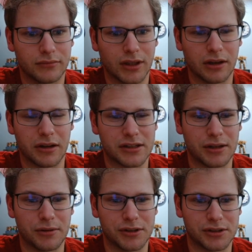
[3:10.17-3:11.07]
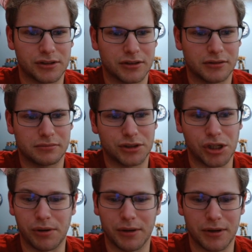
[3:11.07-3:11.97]
Unless they were just
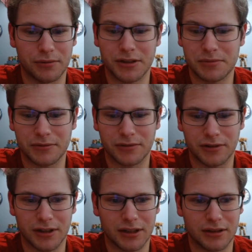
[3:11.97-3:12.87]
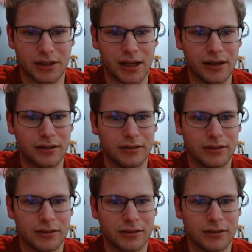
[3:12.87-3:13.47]
showing what it was before it died.